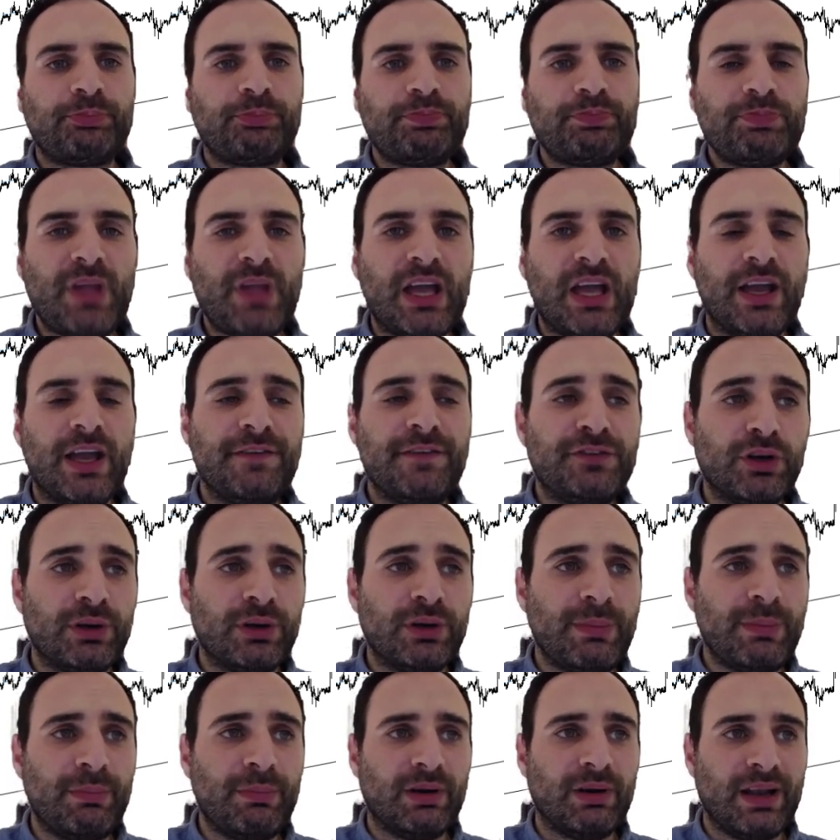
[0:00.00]
if you
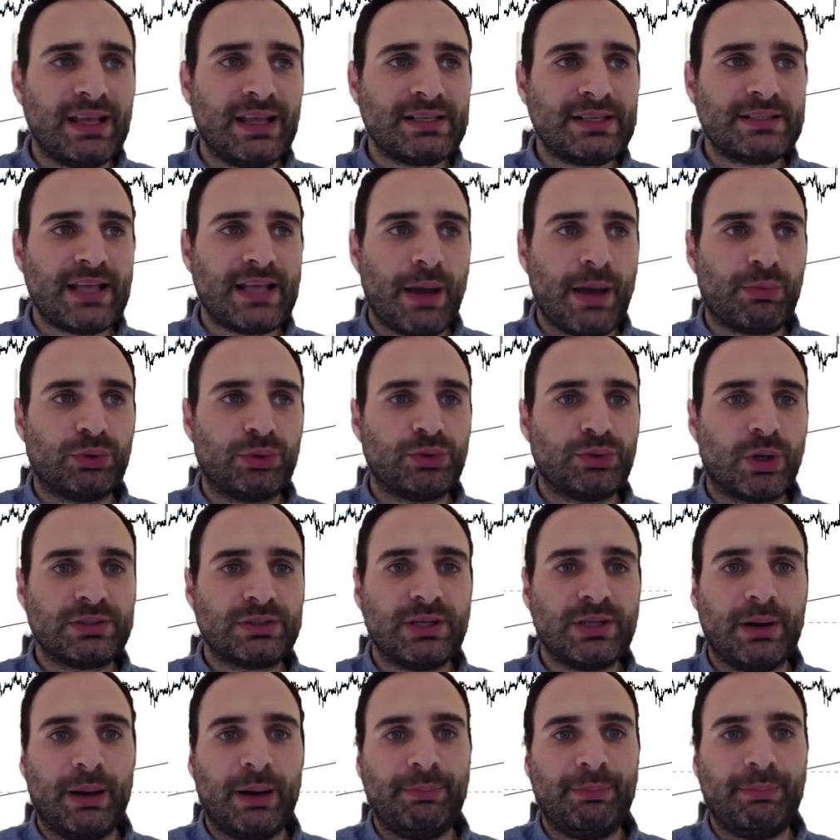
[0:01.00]
remember last time we talked
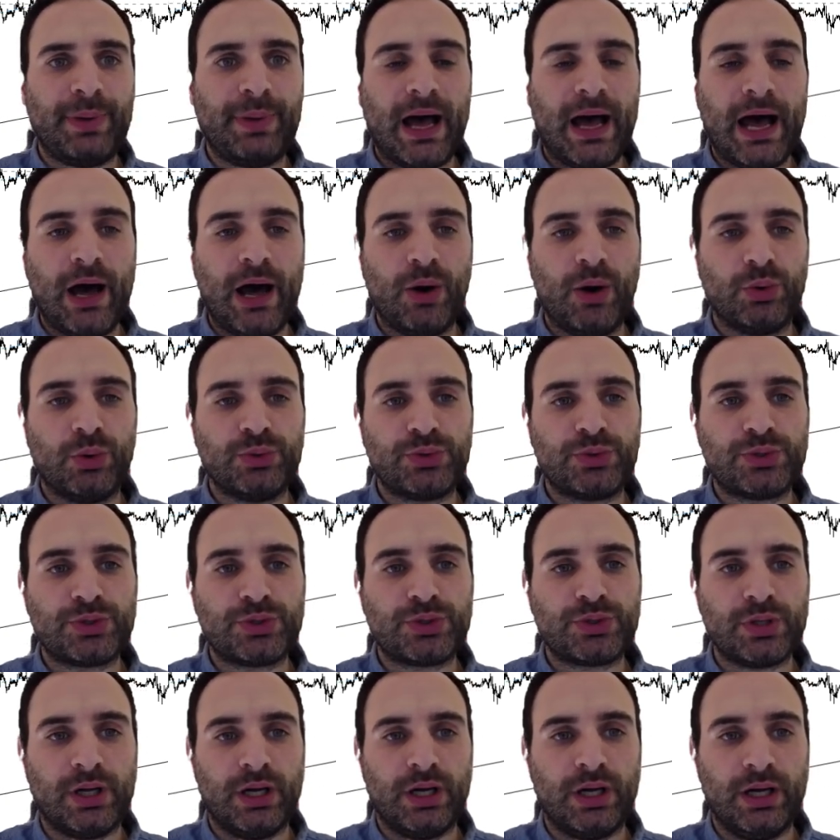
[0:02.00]
about
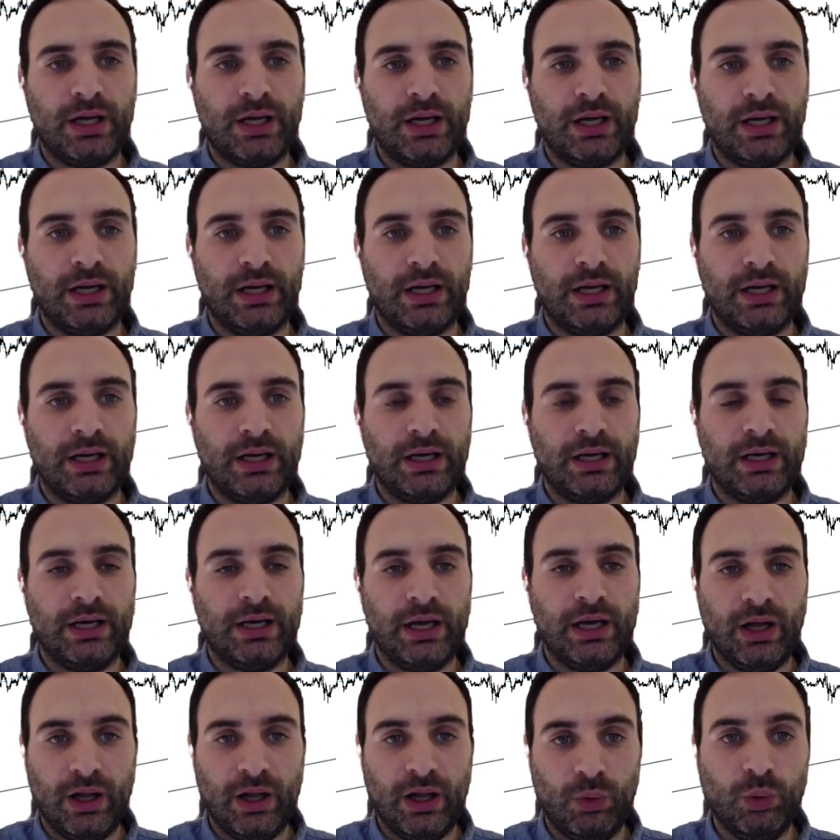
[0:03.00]

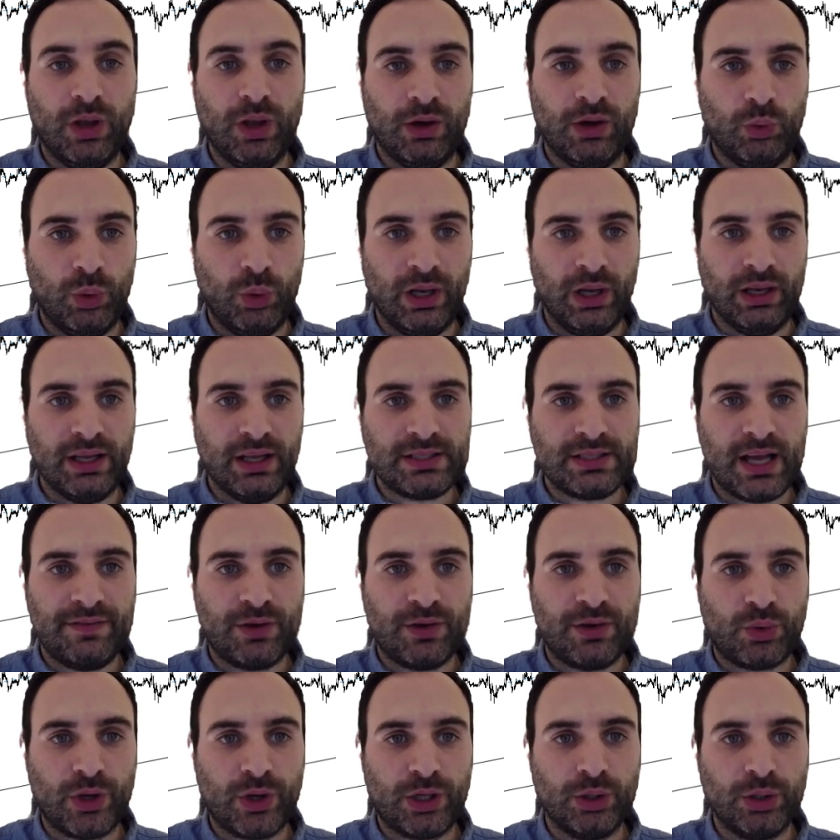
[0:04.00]
well, let's have
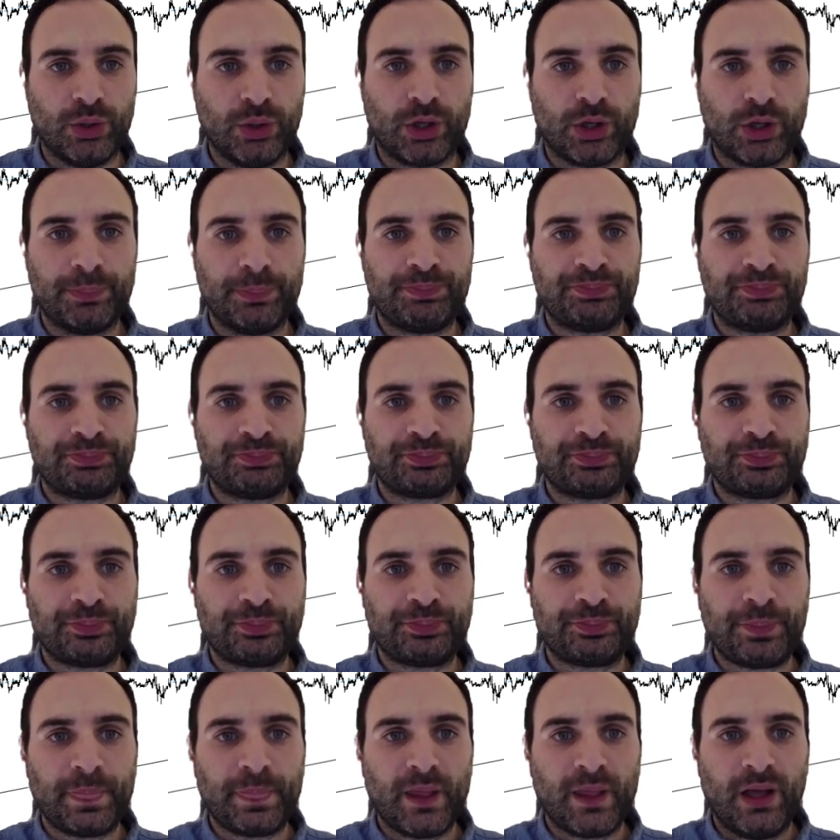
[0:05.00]
a quick look.
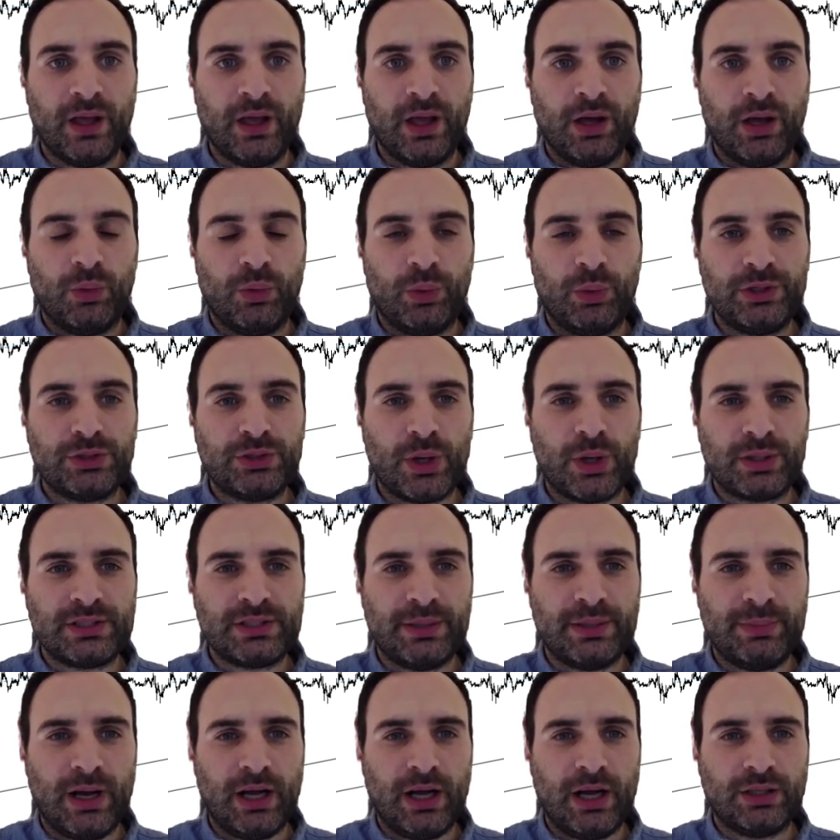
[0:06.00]
We talked
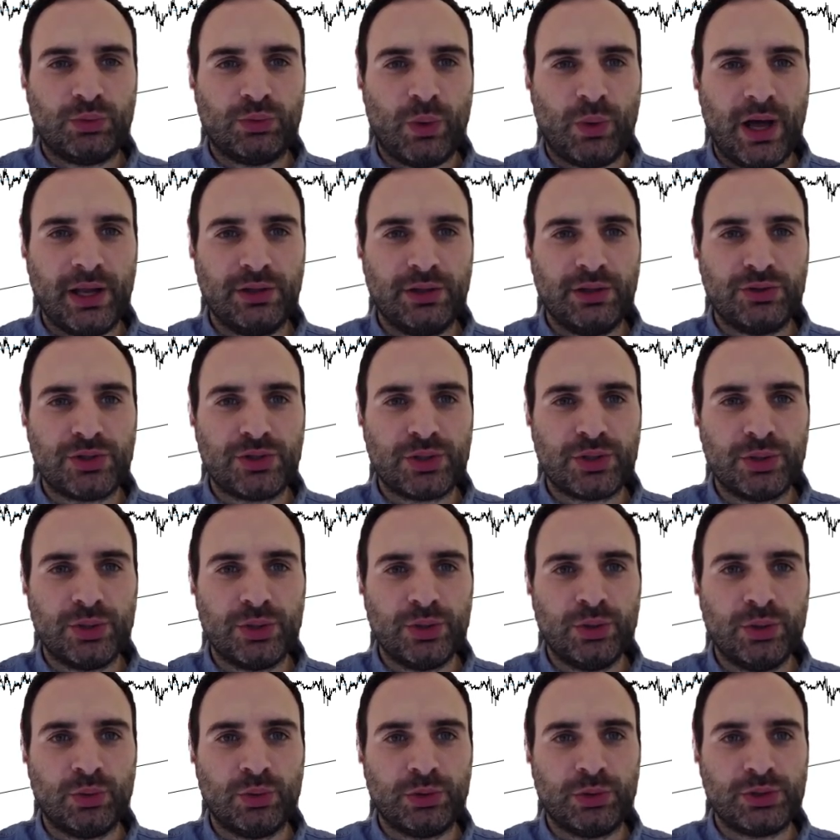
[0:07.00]
about 1 and
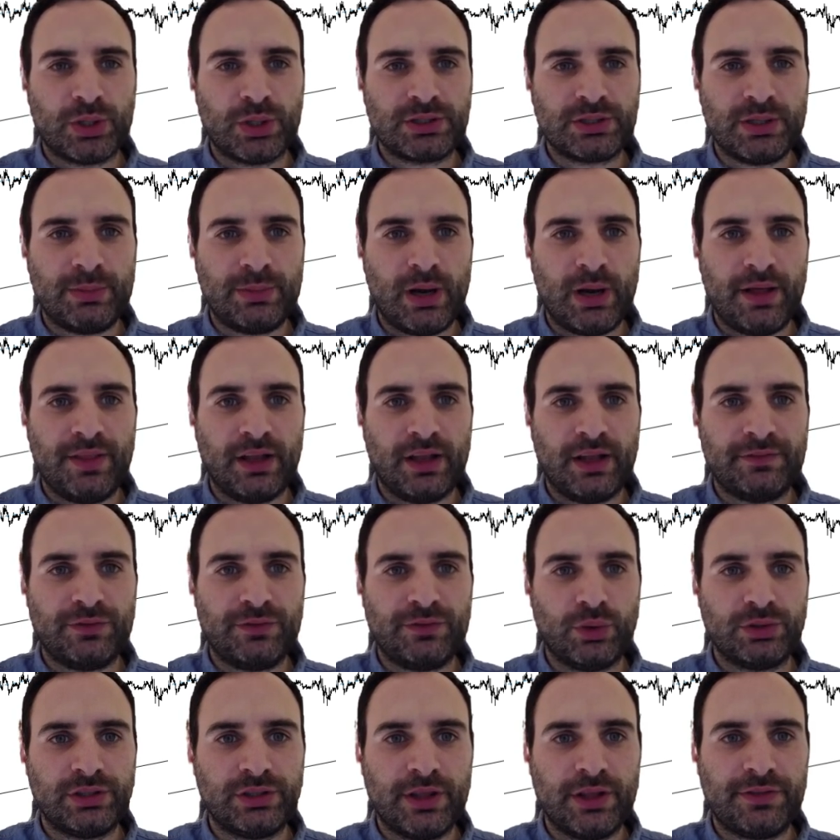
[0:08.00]
2, we talked about that
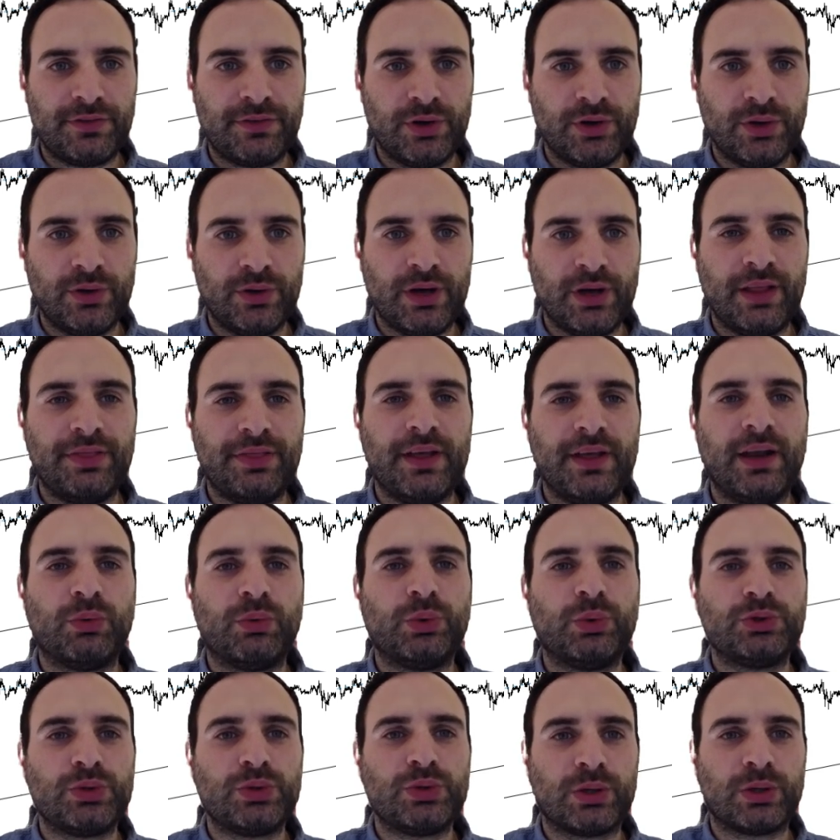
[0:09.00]
43, and then we
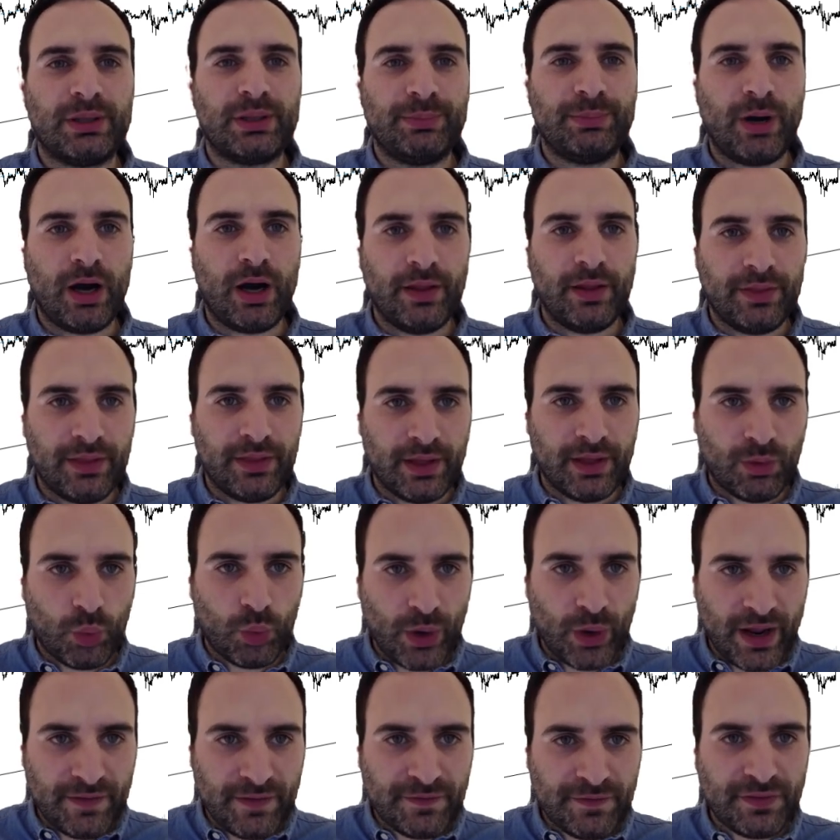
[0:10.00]
talked about the
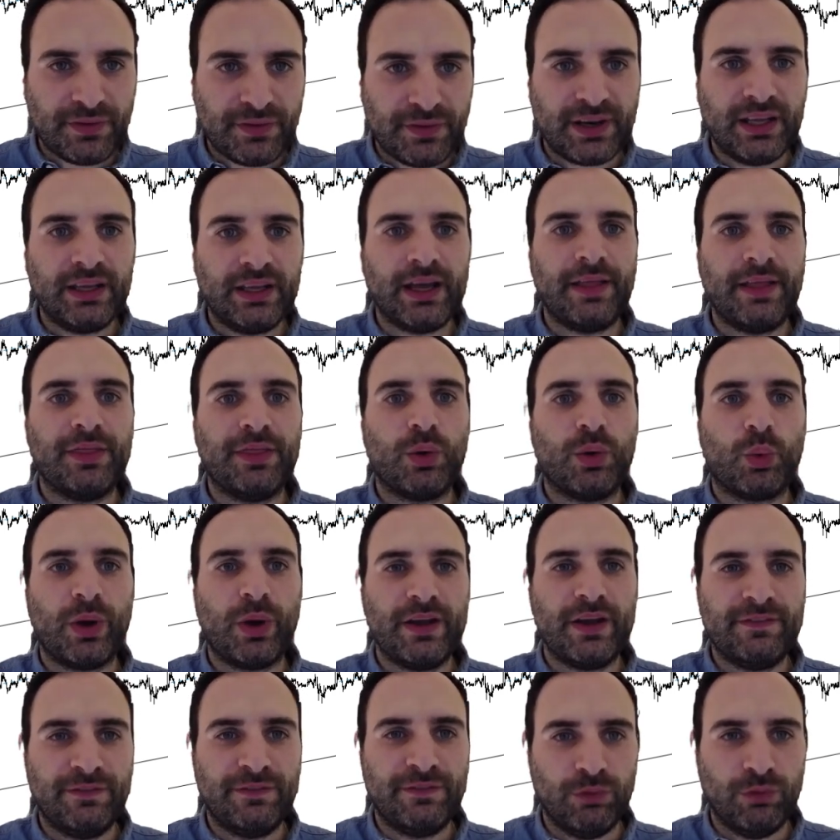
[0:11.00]
wave 3 and the
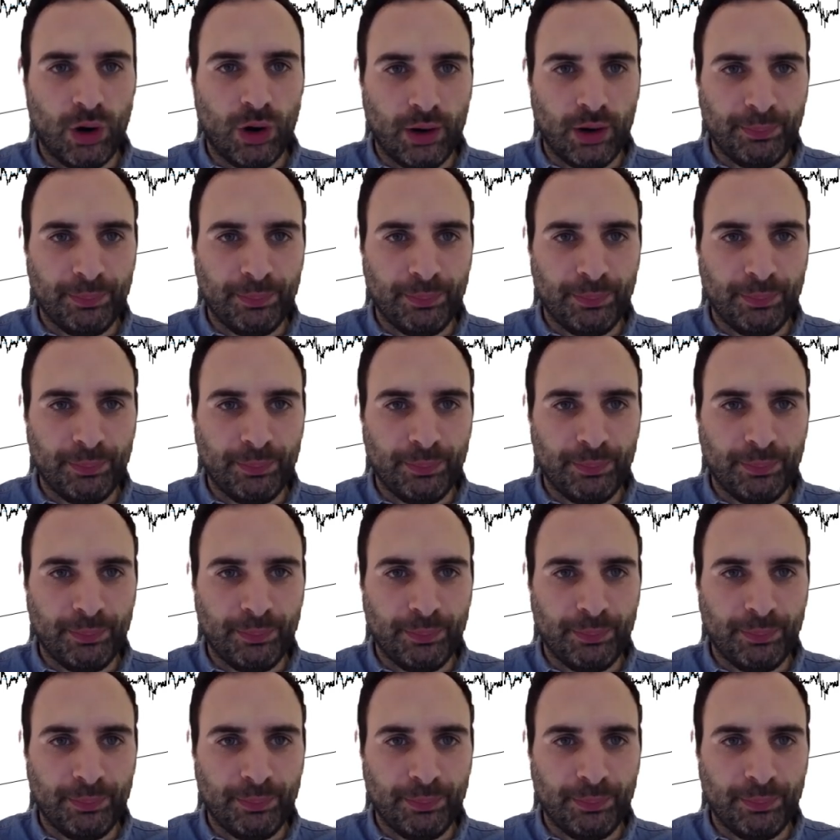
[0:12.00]
wave 4.